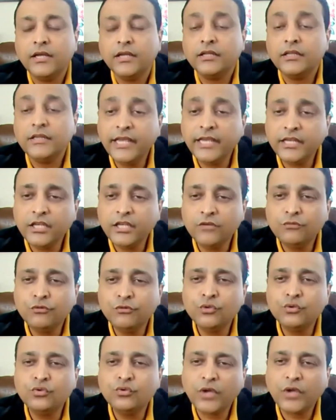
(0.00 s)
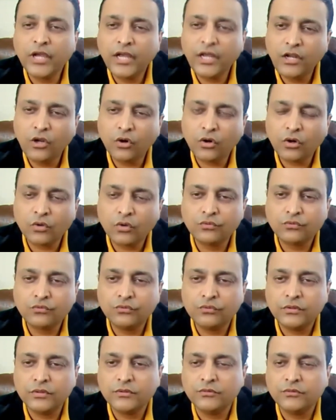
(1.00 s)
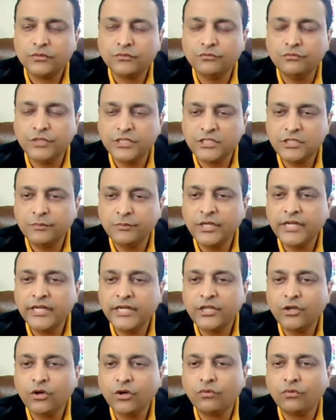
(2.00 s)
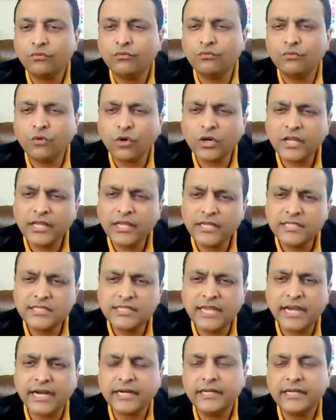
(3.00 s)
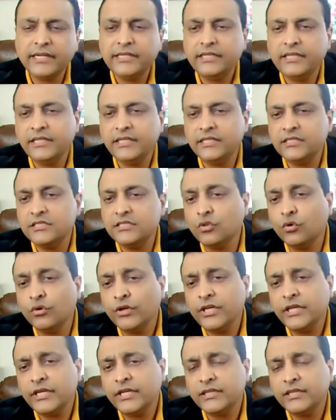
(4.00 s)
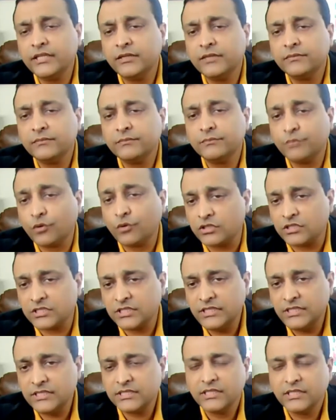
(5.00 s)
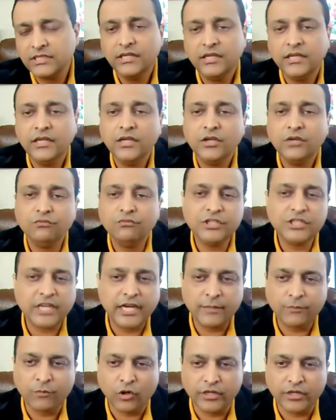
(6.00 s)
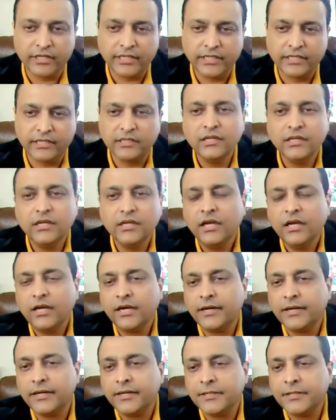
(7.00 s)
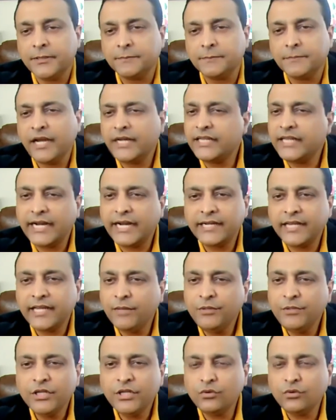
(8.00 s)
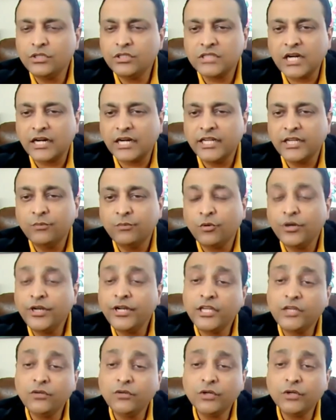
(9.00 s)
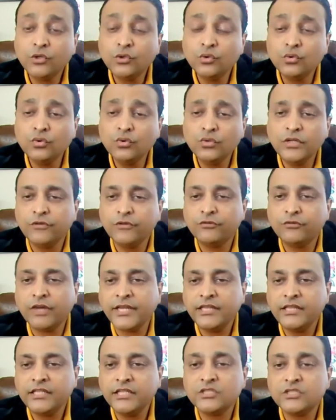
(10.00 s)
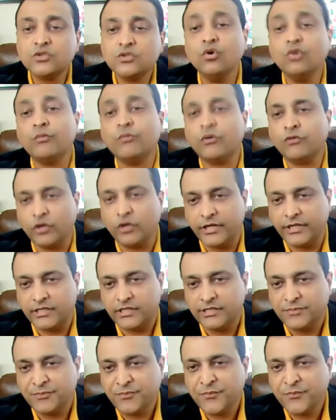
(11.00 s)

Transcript: They give you a hell lot of visibility of what exactly is going in the process which I am auditing. And that can be a good starting point even to define the scope of audit